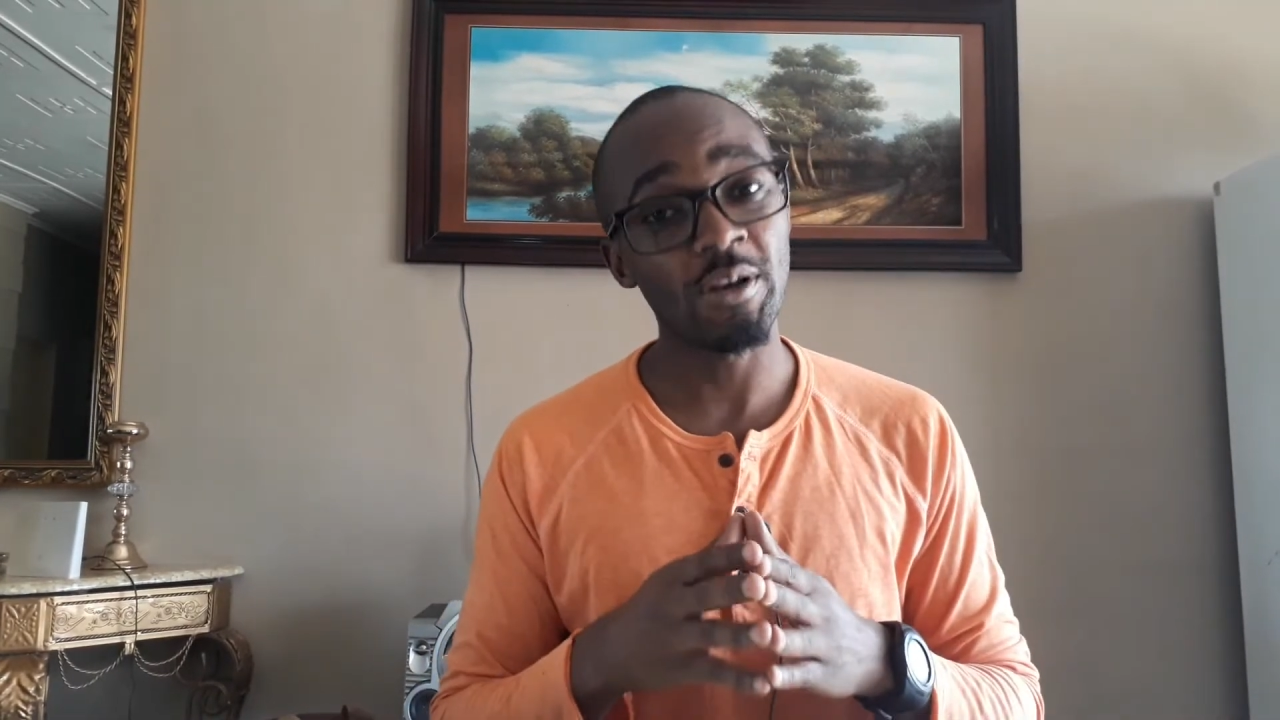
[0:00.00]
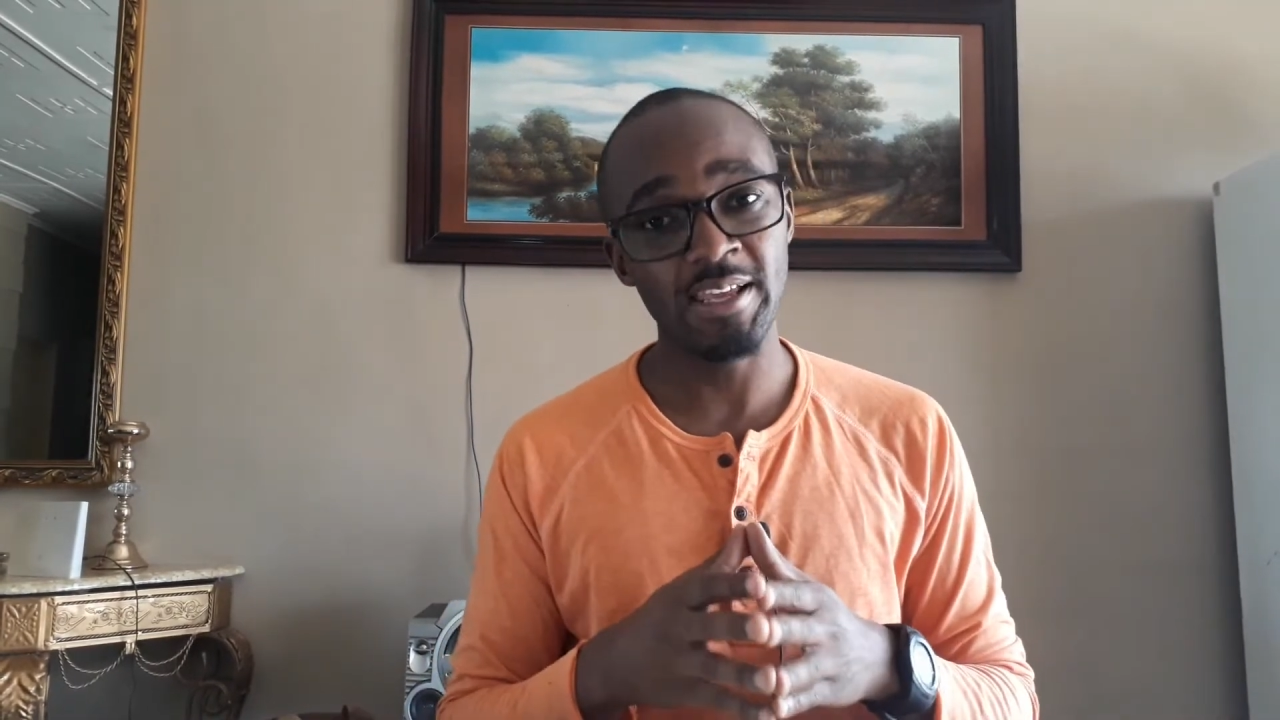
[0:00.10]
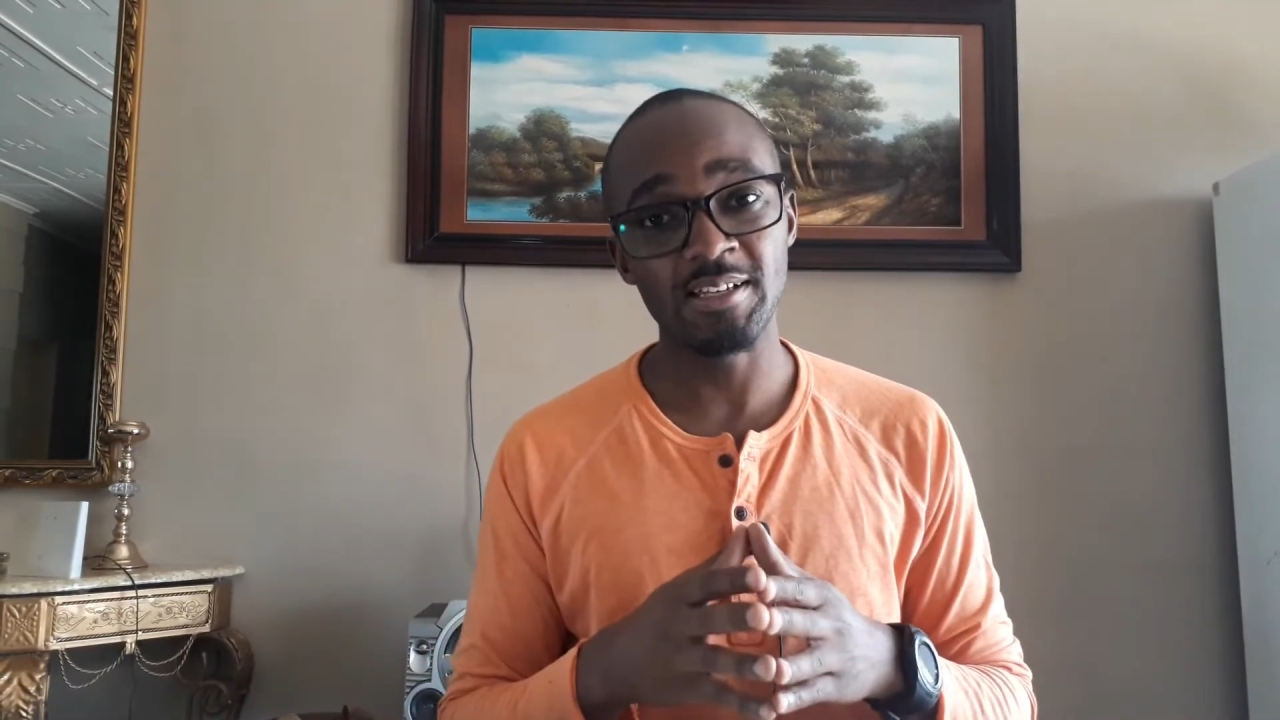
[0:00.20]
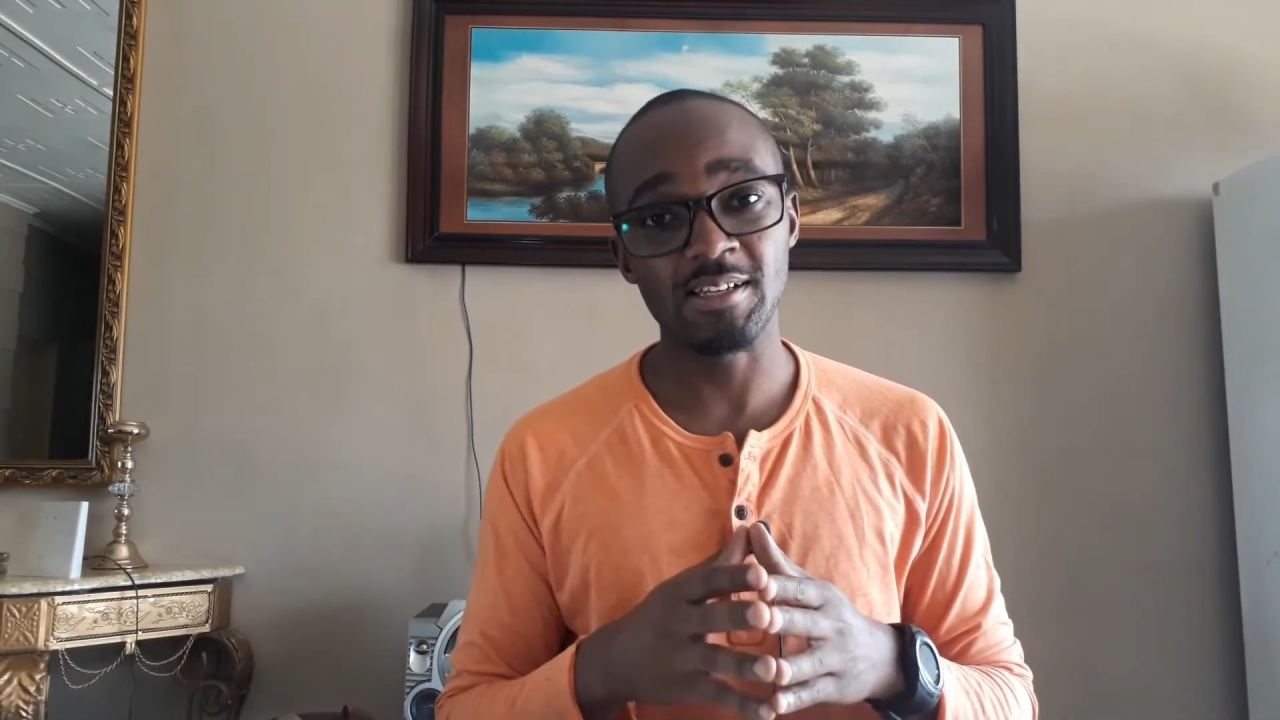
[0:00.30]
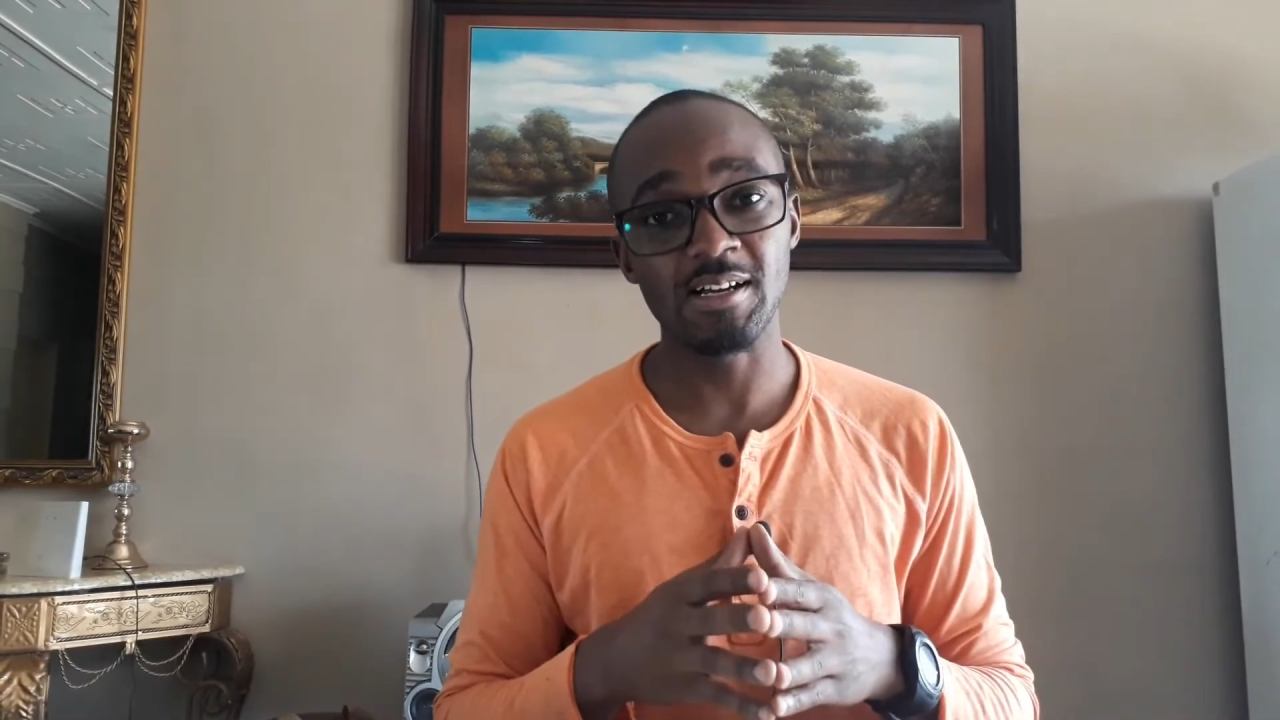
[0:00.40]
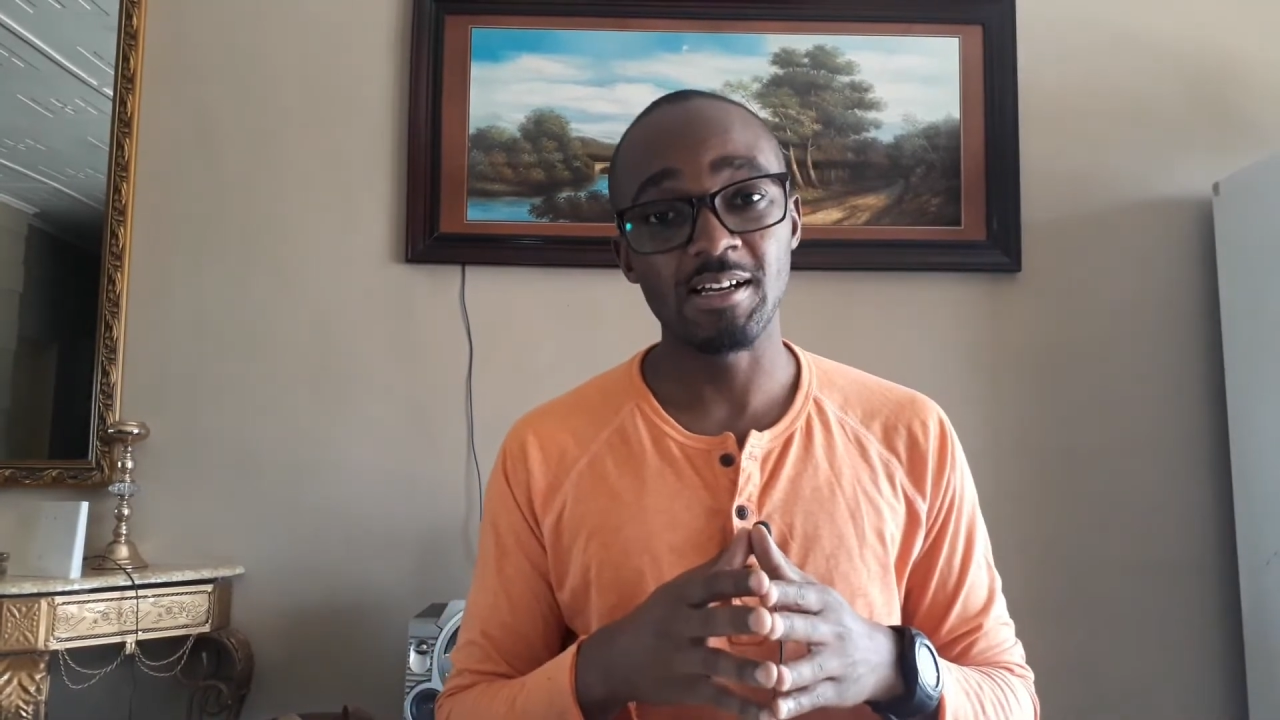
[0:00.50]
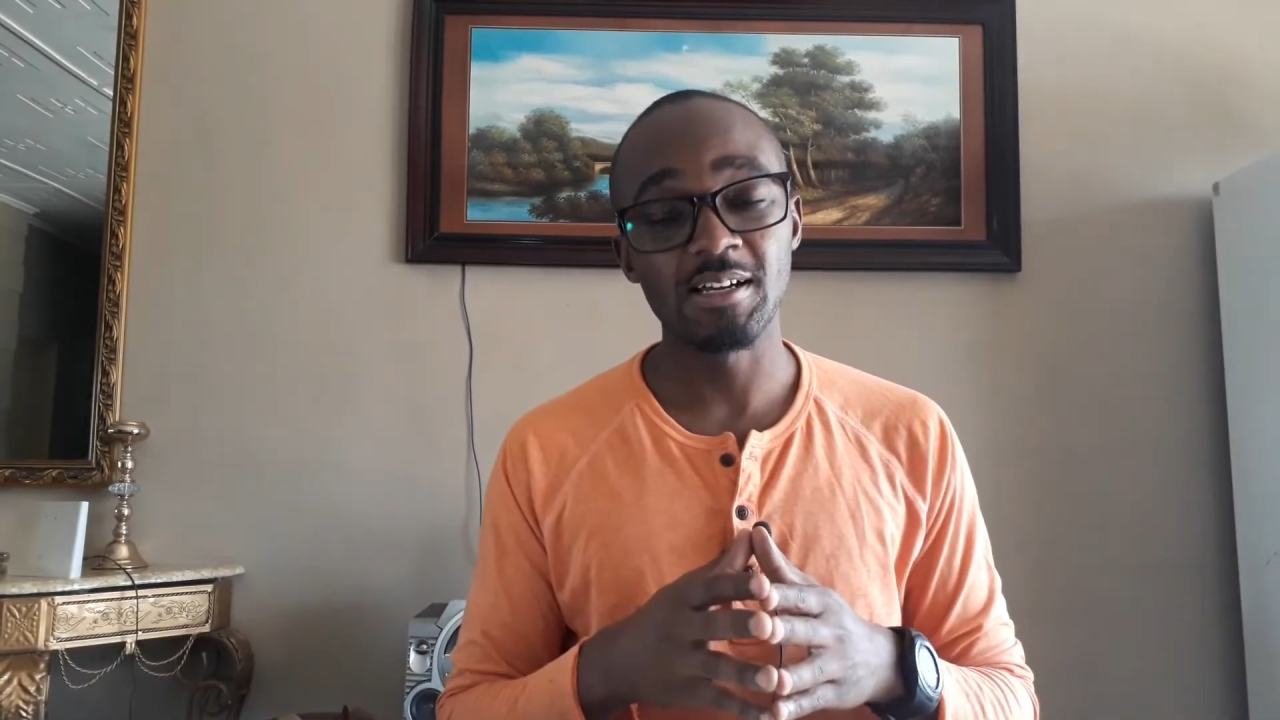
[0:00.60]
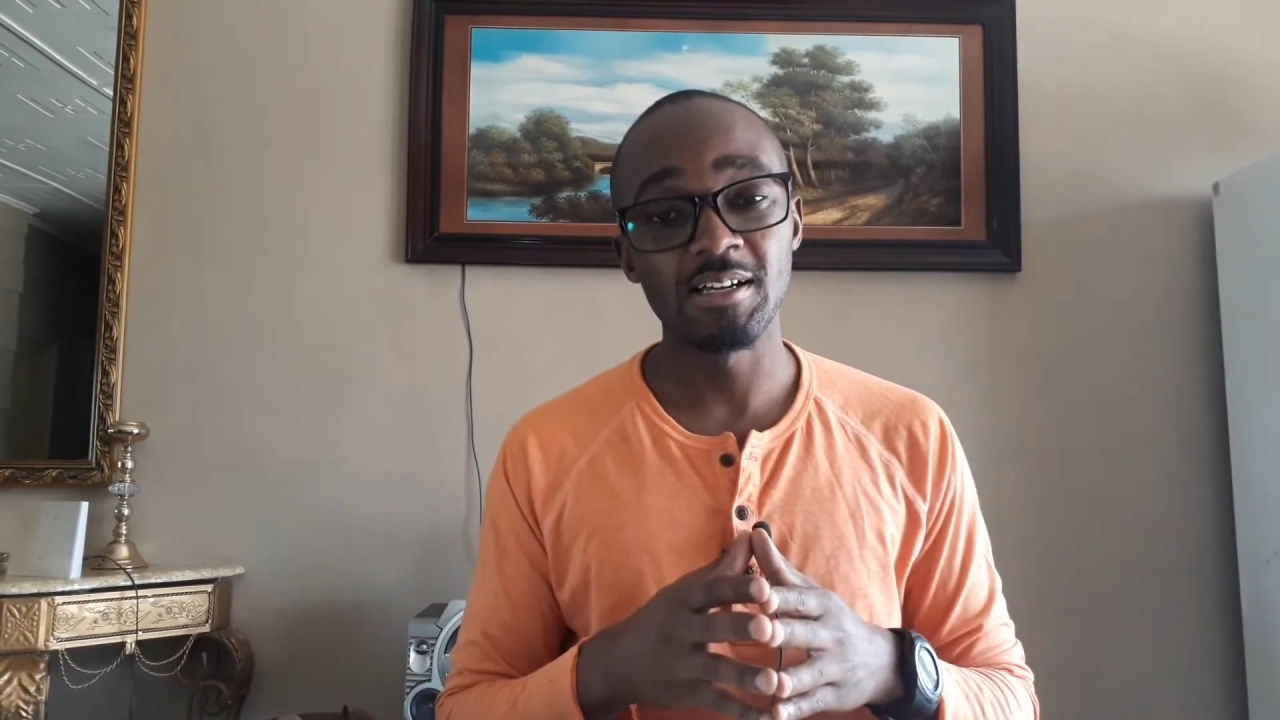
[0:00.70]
later.